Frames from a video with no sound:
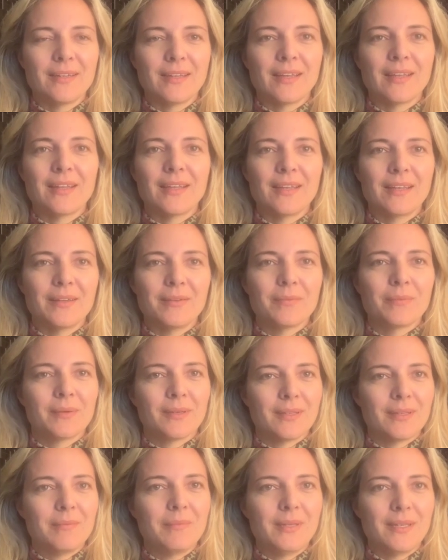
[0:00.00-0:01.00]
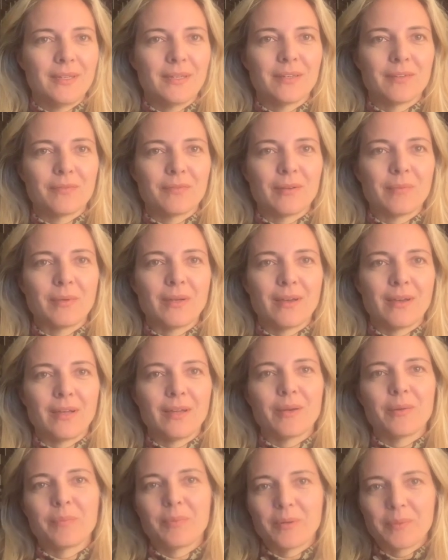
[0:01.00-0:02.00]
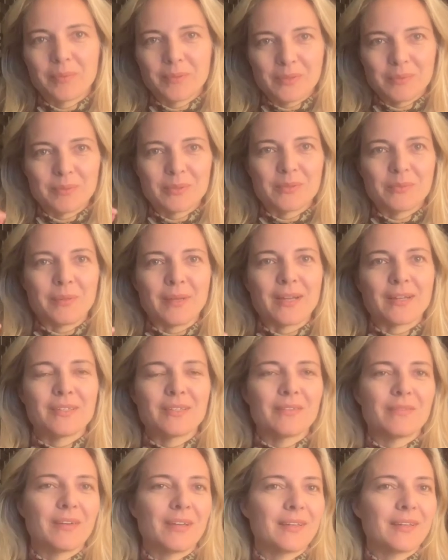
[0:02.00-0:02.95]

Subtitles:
and I really mean it from a higher purpose perspective.